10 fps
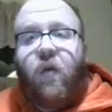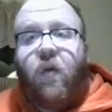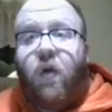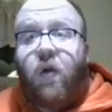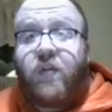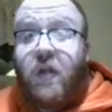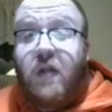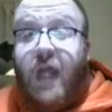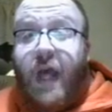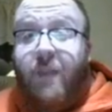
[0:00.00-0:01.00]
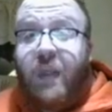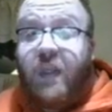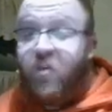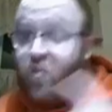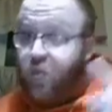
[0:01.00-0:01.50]
are the worst. They're not,
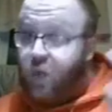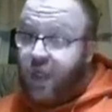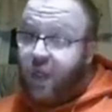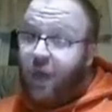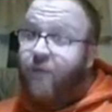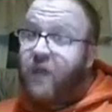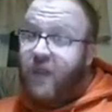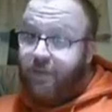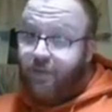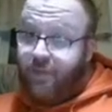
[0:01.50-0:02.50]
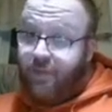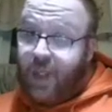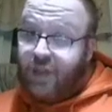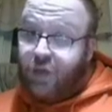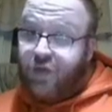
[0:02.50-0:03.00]
because you hear everything
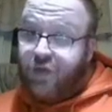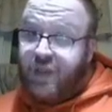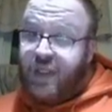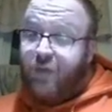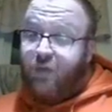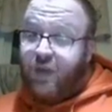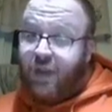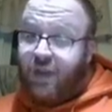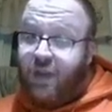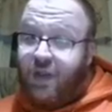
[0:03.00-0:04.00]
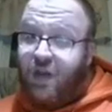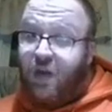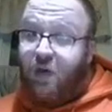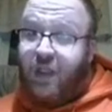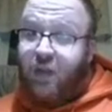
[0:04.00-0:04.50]
and you see everything.
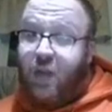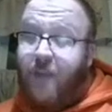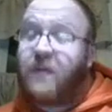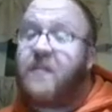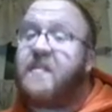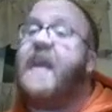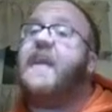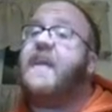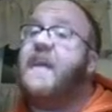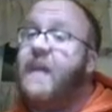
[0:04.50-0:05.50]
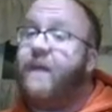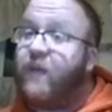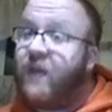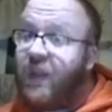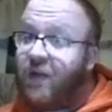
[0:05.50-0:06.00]
Like you're able to take in
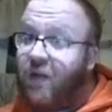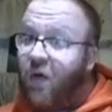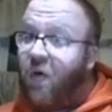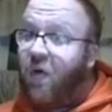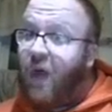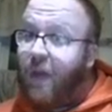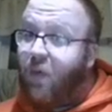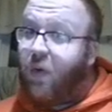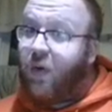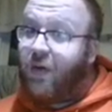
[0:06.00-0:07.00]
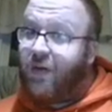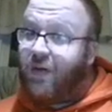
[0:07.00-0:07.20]
everything a whole lot more.